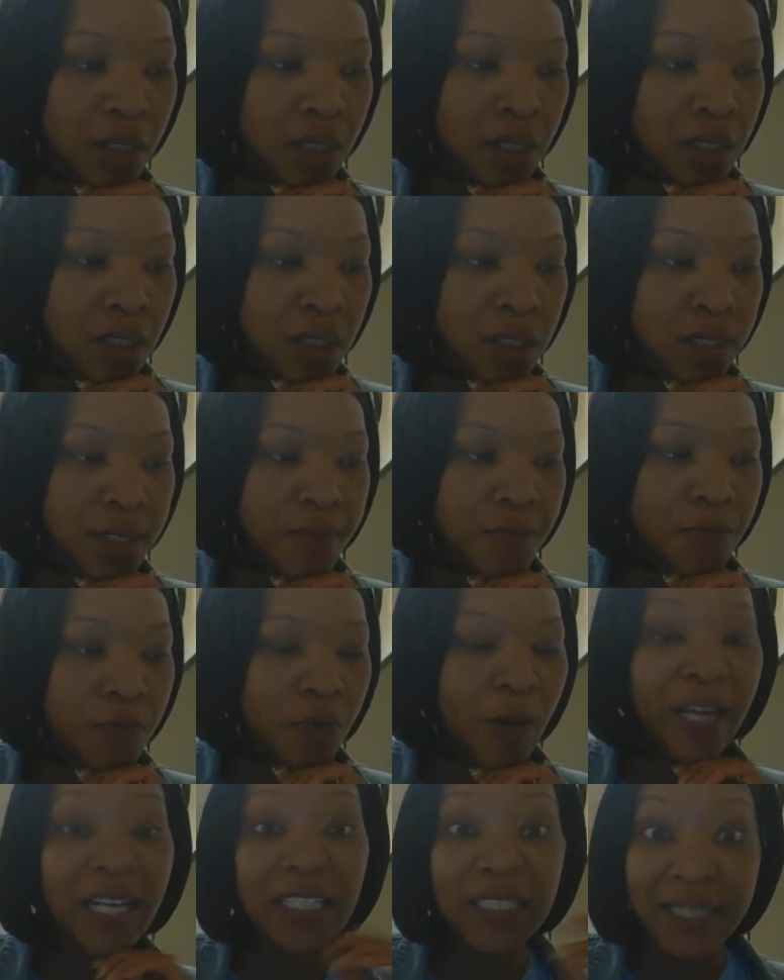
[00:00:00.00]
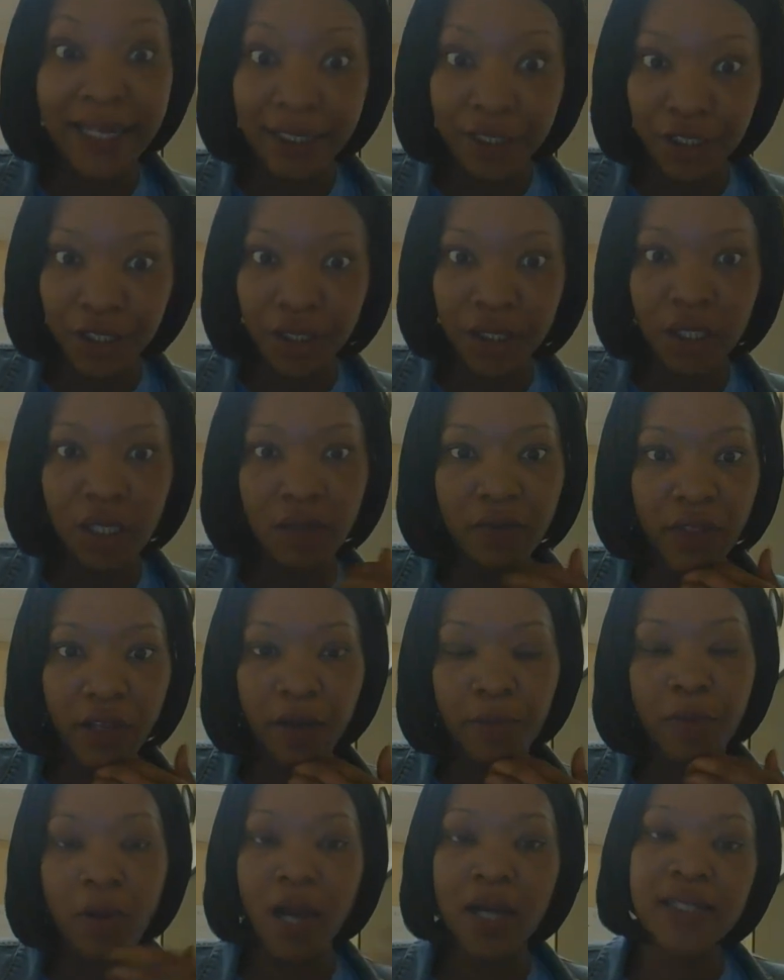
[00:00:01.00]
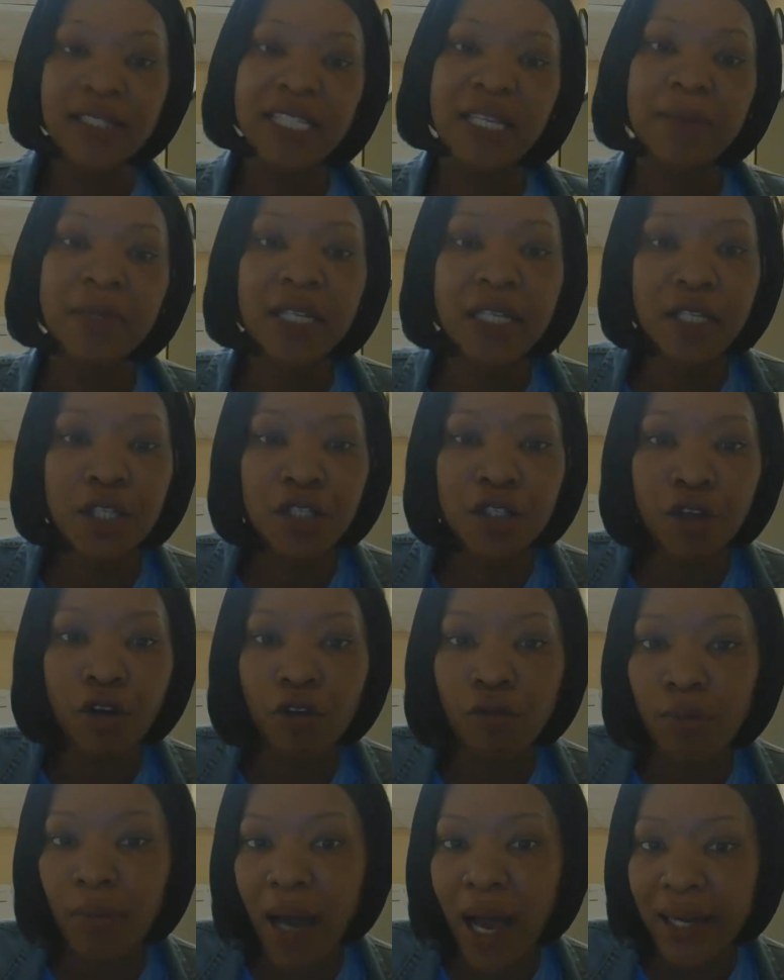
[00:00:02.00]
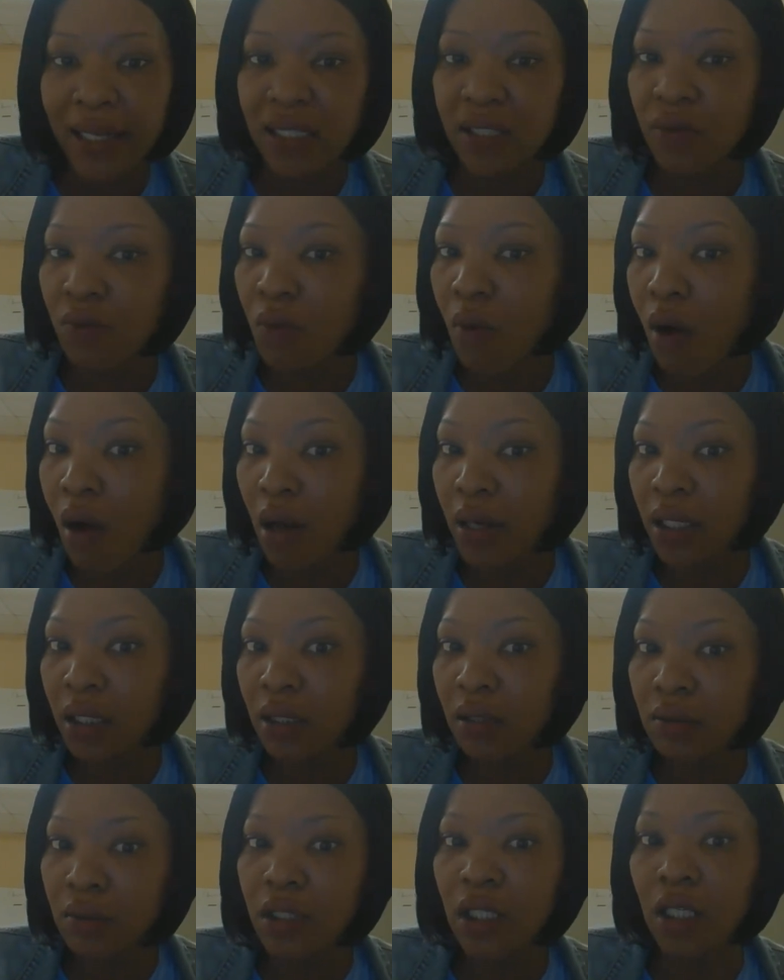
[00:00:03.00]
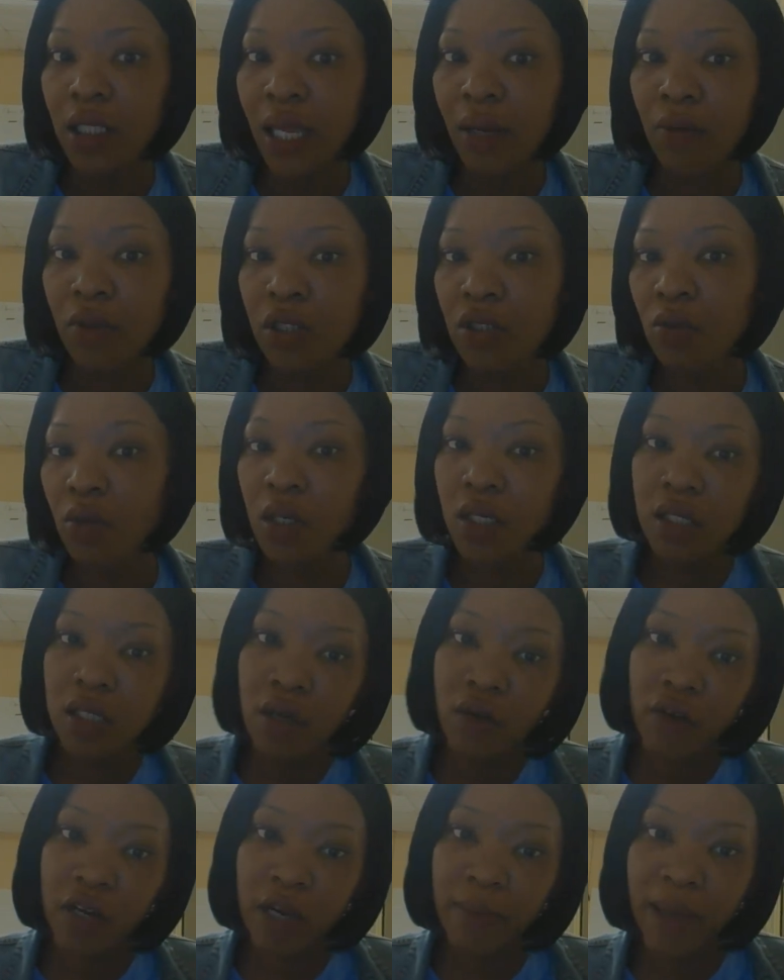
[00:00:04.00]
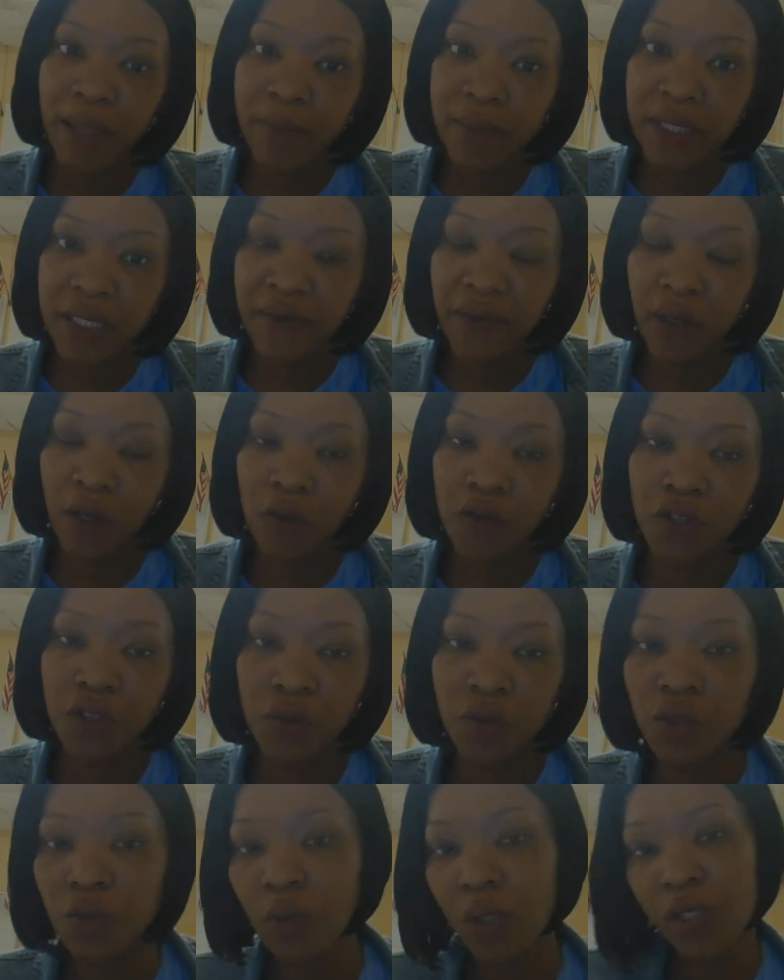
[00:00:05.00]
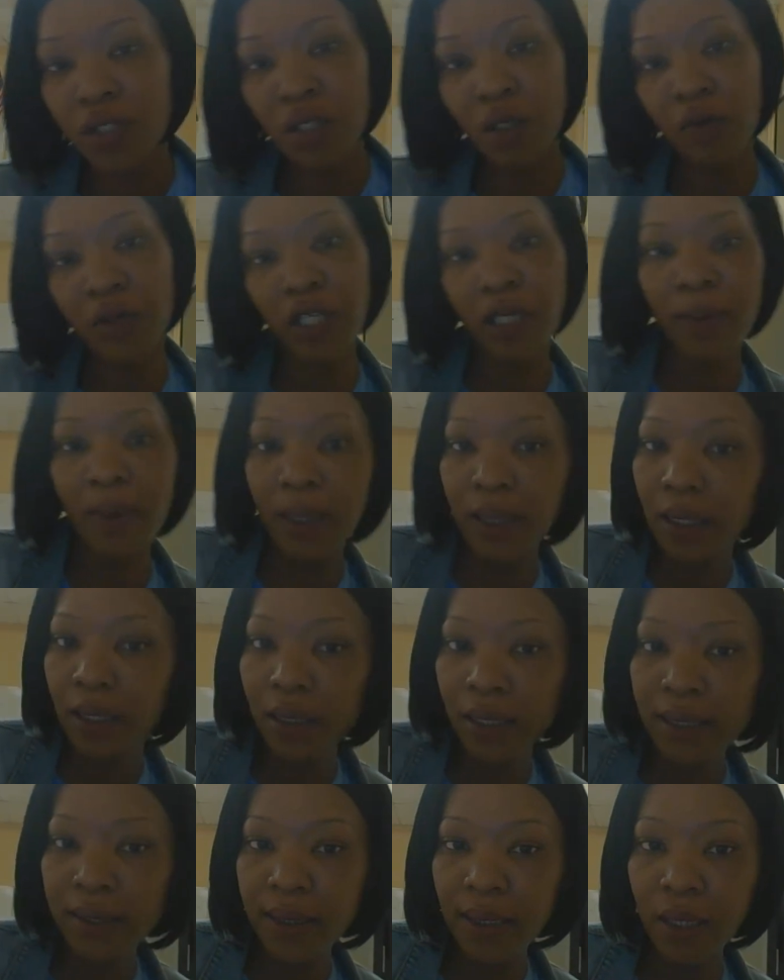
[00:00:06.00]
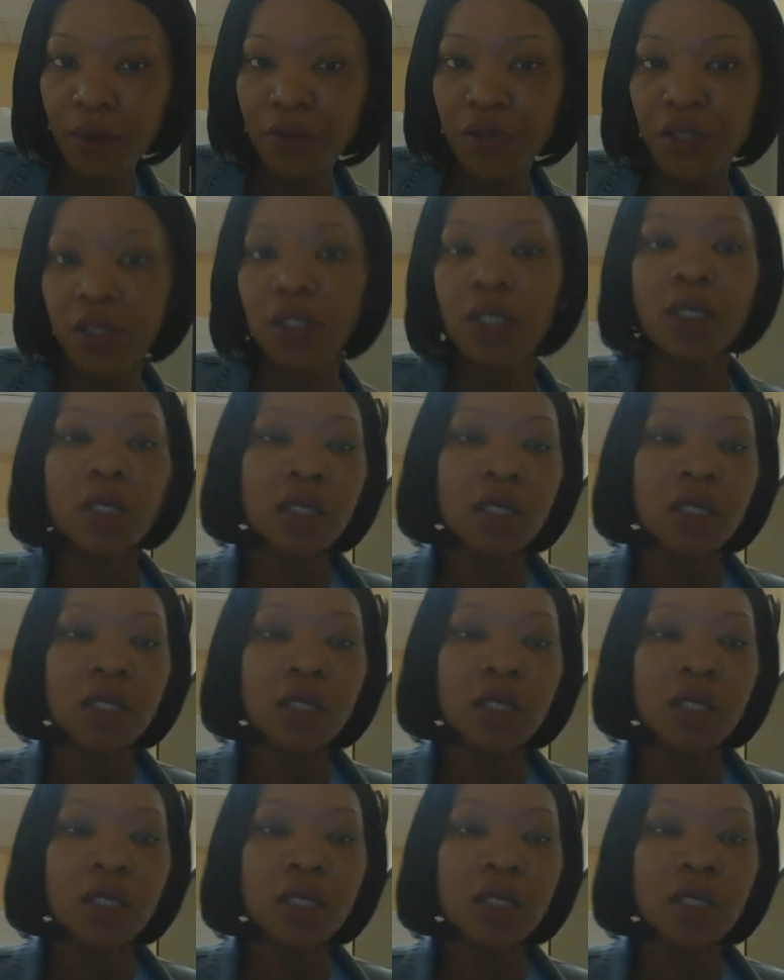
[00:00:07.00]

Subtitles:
some recollection of their proximity to certain bodies of water, like which one is over here by the Pacific Ocean, which one is over here by the Atlantic Ocean.